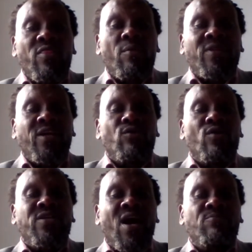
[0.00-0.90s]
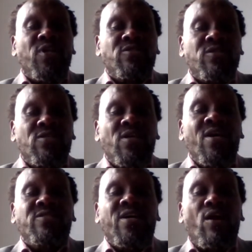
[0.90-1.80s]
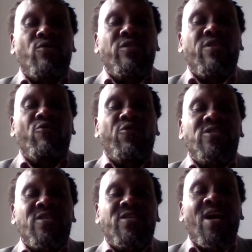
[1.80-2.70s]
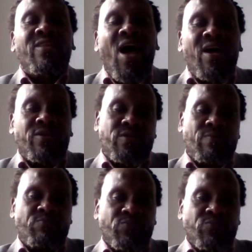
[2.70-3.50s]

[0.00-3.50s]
the particular circumstances surrounding the offenses at hand.